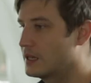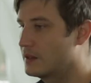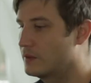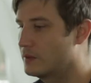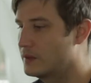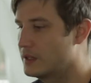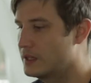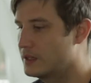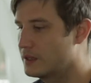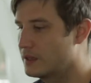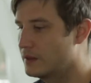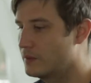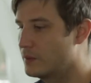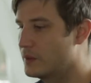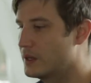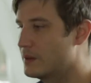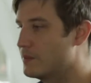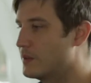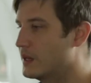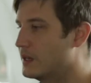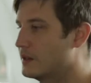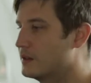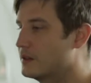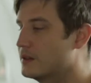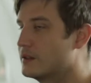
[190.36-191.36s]
had all these kind of
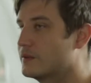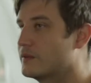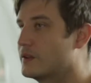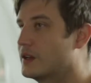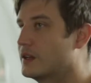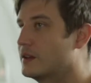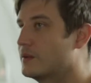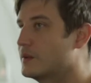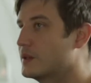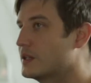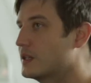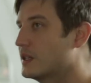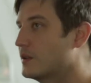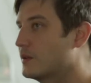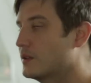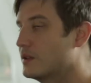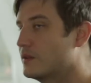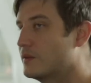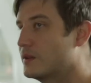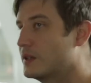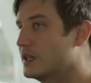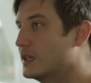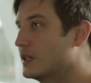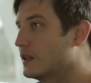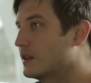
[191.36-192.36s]
weird pictures at the front, which no
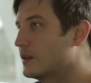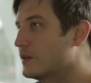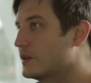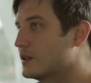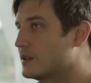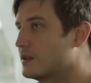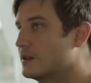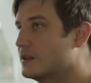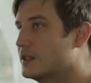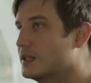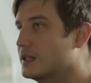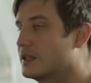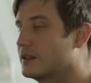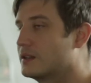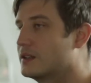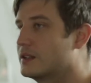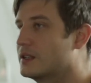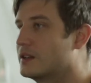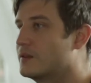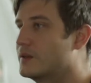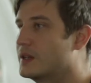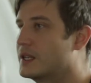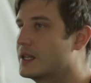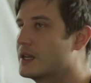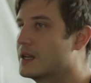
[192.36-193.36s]
one, you know, which, you know, you
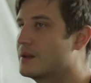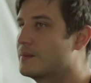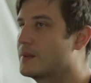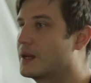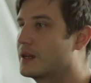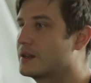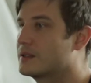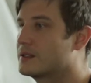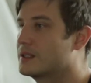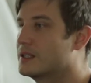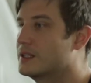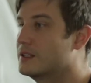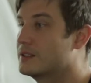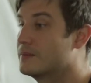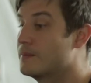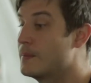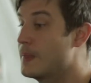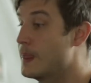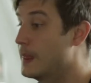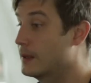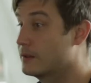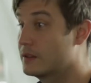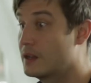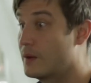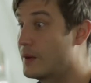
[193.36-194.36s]
don't really get in magazines,
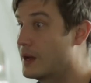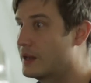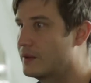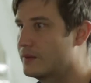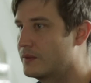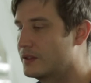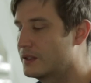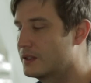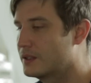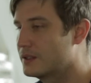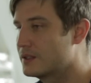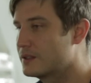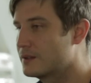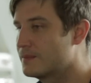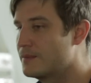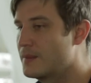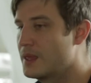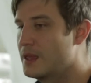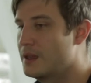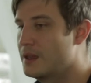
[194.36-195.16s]
there's no adverts.